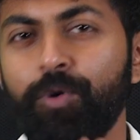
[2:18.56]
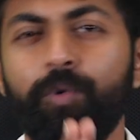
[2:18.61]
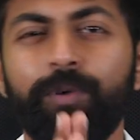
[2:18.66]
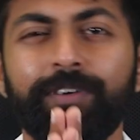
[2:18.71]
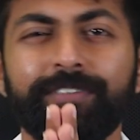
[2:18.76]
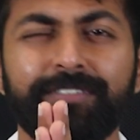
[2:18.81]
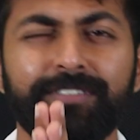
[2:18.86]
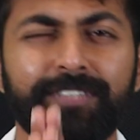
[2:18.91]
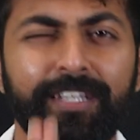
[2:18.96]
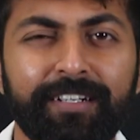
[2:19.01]

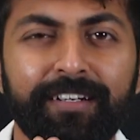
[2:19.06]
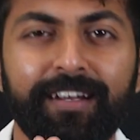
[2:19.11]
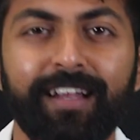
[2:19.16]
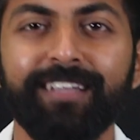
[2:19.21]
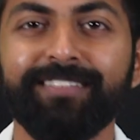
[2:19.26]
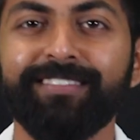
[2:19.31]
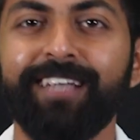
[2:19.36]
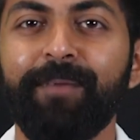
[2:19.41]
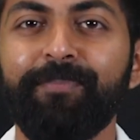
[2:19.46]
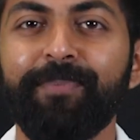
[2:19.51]
over
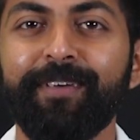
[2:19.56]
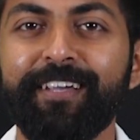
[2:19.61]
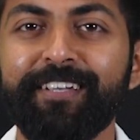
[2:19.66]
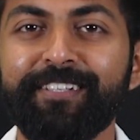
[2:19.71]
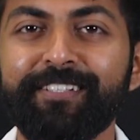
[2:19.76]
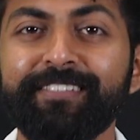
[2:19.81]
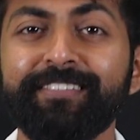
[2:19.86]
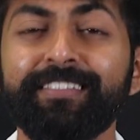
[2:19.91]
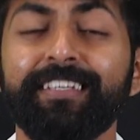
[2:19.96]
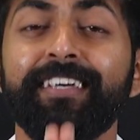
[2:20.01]
centralized
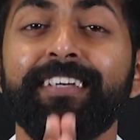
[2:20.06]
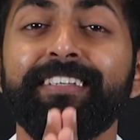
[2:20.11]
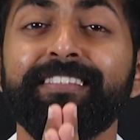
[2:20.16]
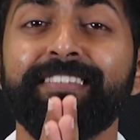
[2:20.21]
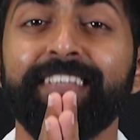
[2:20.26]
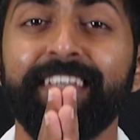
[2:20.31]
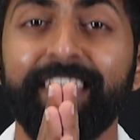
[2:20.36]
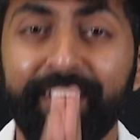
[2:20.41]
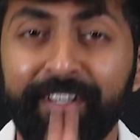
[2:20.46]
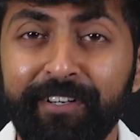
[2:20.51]
applications
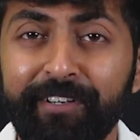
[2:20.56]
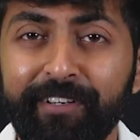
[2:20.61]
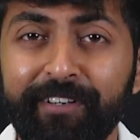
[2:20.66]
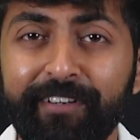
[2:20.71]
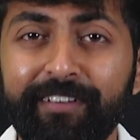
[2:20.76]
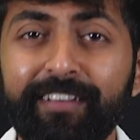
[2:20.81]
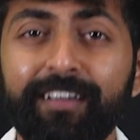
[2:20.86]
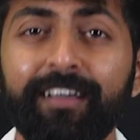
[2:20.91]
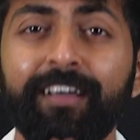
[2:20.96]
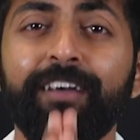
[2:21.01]
is
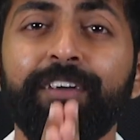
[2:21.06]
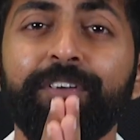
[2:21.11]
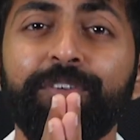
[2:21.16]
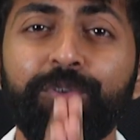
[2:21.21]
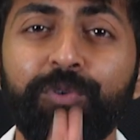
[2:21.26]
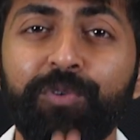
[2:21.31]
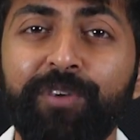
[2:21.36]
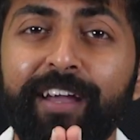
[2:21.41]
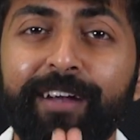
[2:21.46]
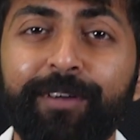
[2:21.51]
here
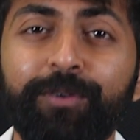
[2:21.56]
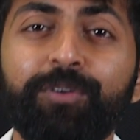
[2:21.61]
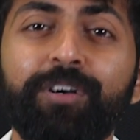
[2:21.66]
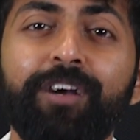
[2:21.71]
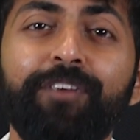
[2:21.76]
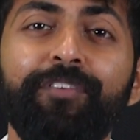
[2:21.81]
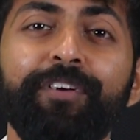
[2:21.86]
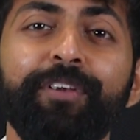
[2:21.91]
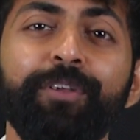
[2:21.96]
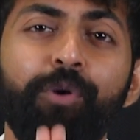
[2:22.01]
you get to
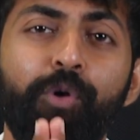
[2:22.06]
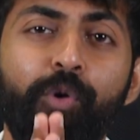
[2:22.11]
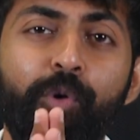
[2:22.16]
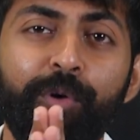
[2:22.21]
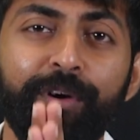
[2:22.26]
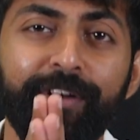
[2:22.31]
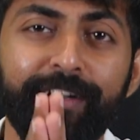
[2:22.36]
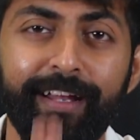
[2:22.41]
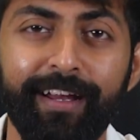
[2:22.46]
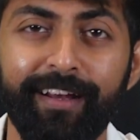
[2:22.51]
govern your
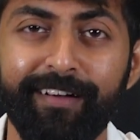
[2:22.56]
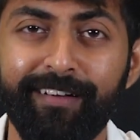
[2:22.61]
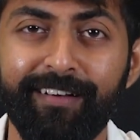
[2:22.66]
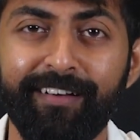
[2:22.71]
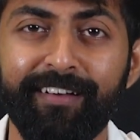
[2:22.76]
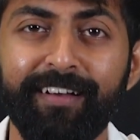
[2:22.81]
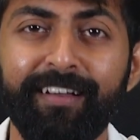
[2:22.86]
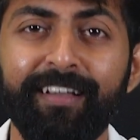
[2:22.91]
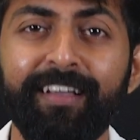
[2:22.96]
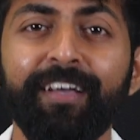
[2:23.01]
own data.
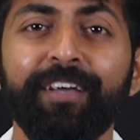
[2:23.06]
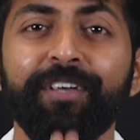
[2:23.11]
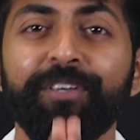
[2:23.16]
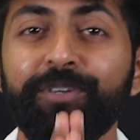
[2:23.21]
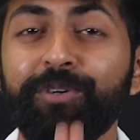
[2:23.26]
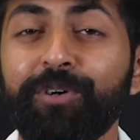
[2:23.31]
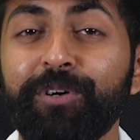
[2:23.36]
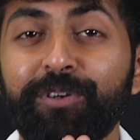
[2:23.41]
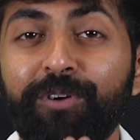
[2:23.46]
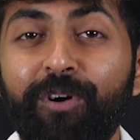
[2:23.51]

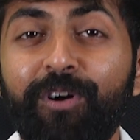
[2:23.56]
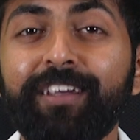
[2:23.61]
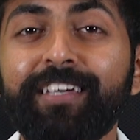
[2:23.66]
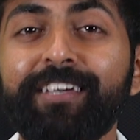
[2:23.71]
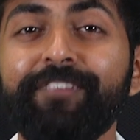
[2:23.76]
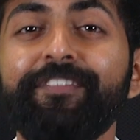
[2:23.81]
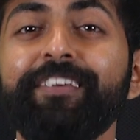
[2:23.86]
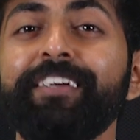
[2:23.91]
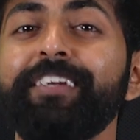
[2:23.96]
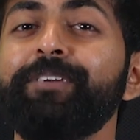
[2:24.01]
You are not
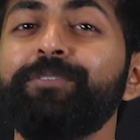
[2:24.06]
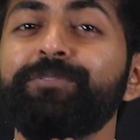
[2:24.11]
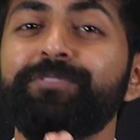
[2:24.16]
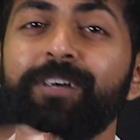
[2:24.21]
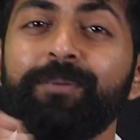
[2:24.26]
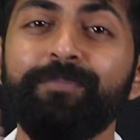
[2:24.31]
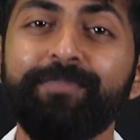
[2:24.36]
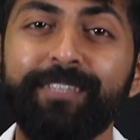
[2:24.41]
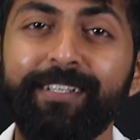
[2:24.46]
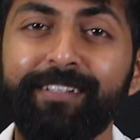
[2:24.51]
giving it to
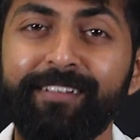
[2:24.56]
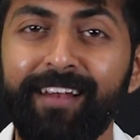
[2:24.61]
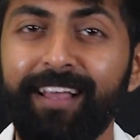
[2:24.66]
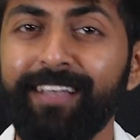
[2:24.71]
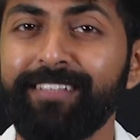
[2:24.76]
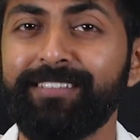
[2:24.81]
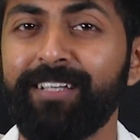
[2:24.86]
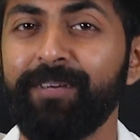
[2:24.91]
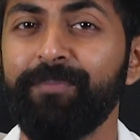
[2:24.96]
some centralized